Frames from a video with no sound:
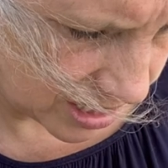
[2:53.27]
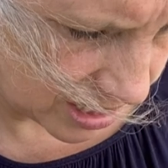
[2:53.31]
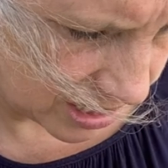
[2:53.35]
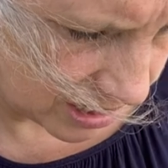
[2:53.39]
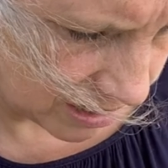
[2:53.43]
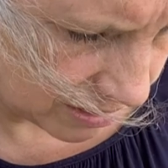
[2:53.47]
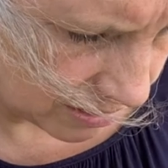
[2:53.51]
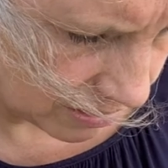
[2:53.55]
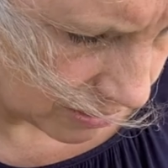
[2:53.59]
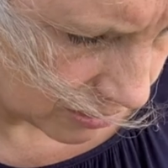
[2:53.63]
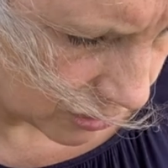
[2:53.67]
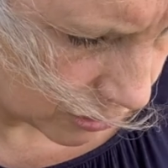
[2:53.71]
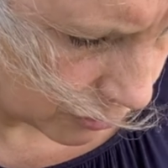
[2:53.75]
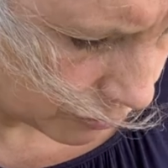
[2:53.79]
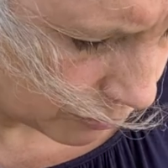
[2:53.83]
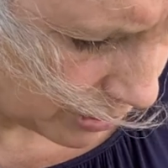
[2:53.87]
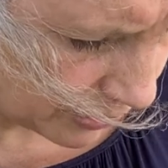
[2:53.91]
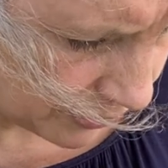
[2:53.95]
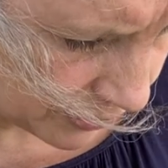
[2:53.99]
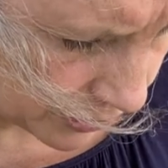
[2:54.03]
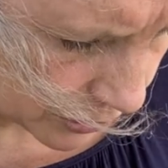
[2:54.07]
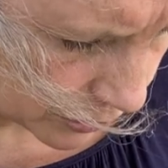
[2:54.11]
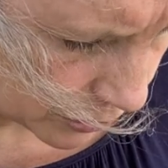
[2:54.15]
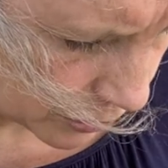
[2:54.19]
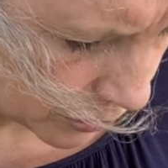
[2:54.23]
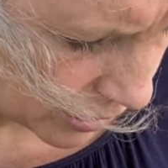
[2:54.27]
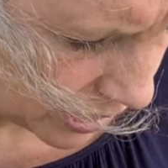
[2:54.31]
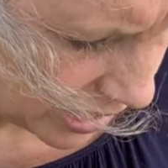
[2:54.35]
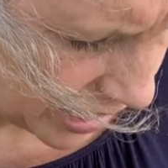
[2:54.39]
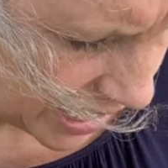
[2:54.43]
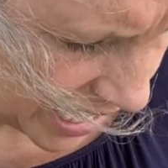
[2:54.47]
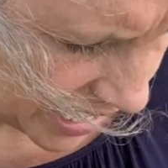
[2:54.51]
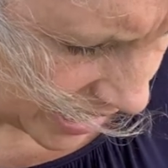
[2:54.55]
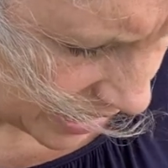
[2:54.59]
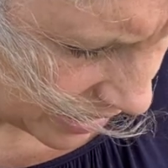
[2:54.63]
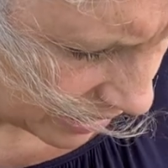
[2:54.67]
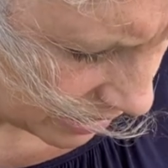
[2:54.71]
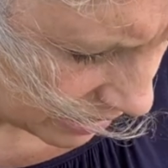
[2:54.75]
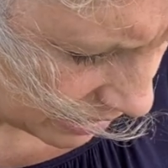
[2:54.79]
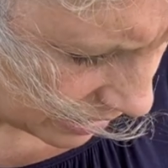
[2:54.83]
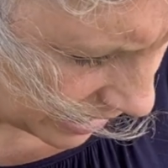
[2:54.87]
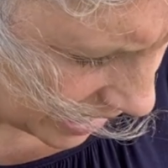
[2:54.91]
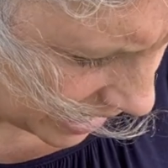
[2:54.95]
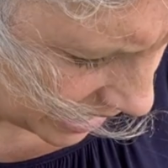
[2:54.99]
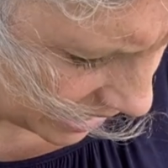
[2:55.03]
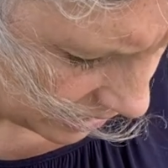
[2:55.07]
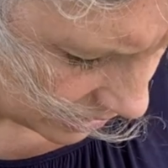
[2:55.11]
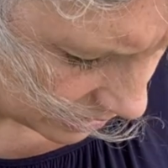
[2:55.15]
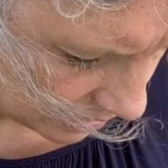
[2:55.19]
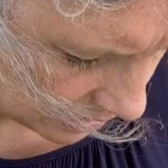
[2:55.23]
the door through to the spirit
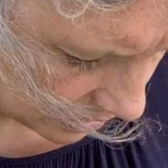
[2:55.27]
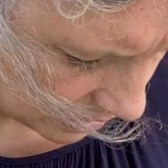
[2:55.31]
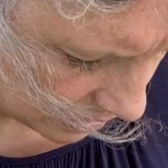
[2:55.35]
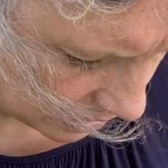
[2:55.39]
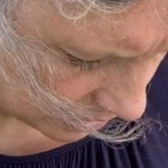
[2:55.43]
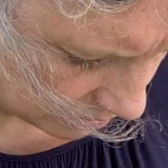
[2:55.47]
world,